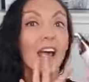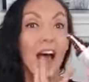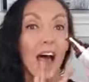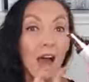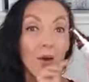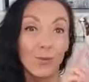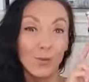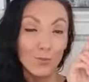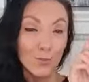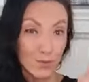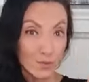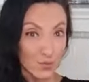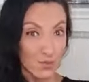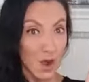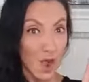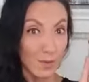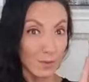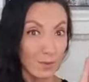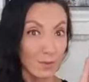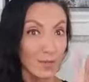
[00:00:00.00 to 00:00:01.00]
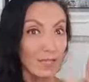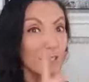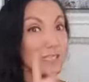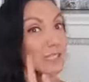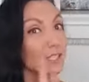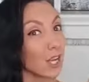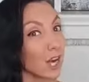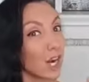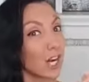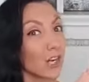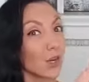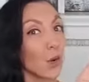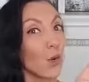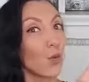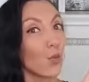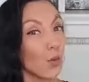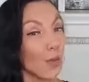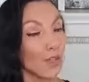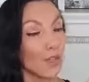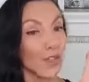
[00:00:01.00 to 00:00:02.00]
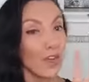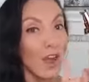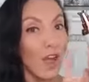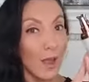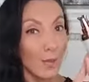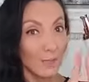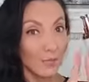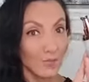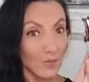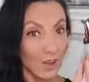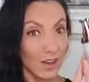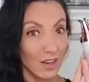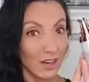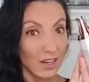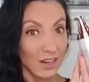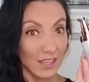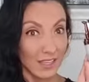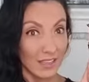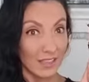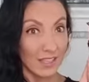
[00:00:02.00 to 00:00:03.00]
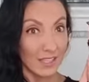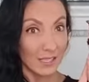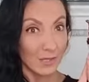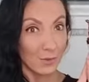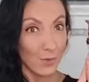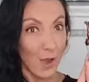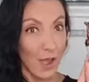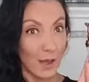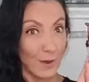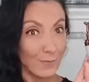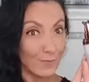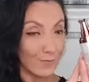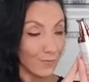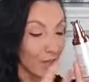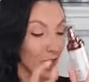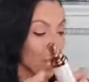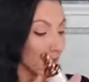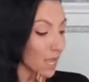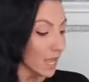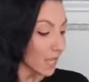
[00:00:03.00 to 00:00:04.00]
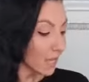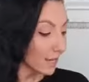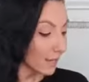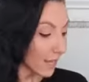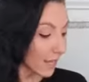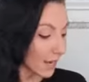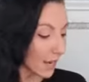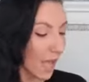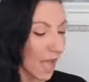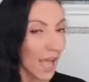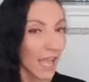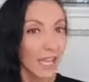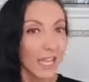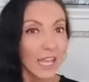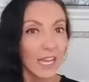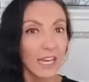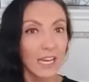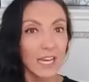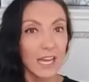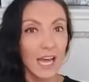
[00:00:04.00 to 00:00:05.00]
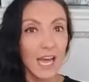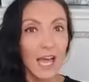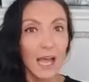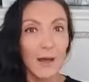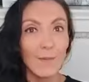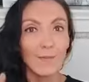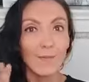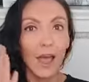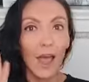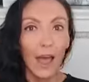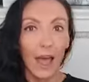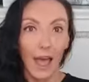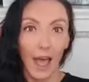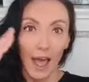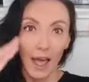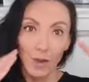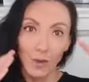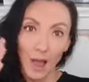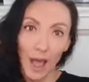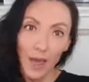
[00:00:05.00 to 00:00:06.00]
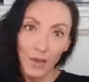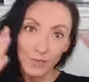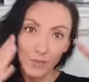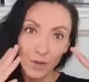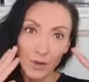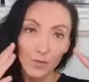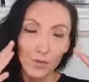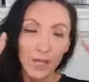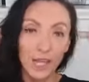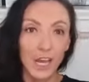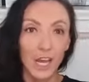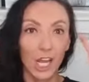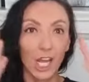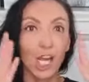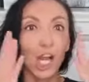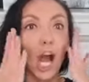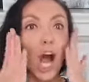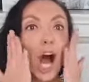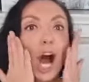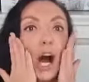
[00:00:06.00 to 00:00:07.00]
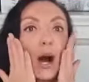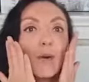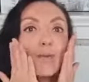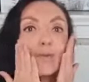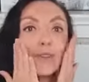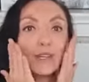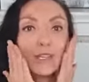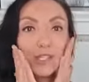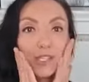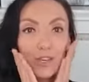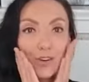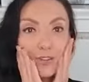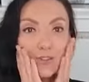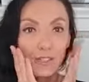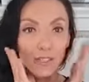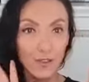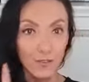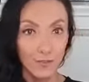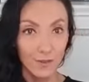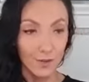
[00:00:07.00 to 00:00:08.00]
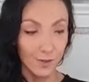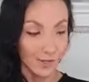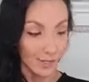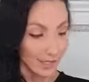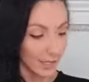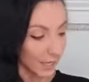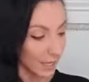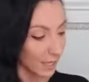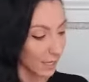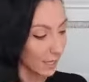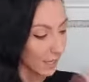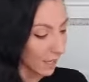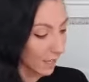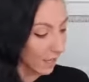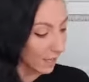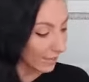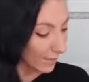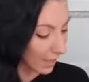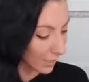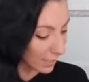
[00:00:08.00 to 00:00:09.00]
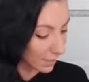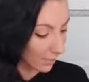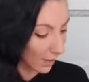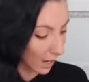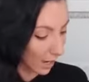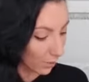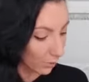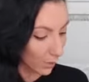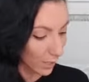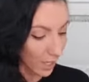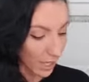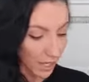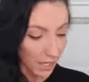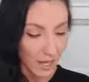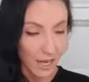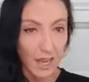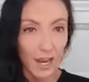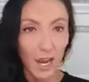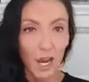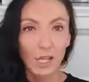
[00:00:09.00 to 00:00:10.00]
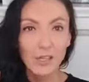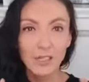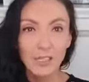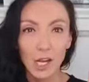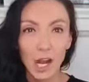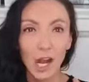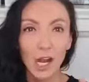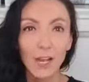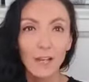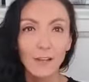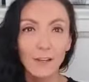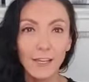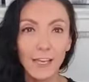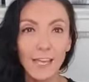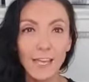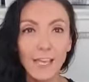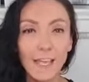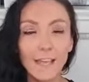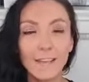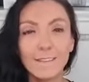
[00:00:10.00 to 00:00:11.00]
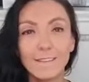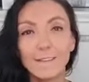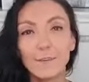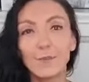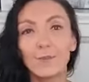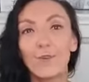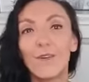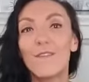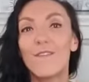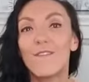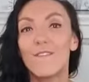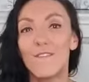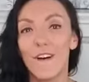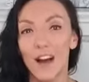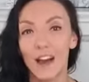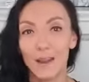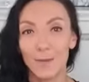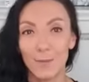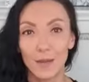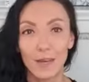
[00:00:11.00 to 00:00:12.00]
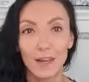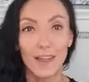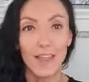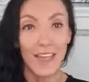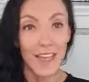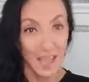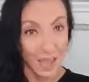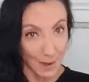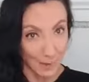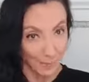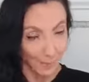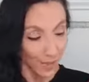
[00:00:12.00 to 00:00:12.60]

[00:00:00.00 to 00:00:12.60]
I would probably start with a product like this one. Then I can after we kind of calm the surface of your skin, that's where we can start looking into vitamin A.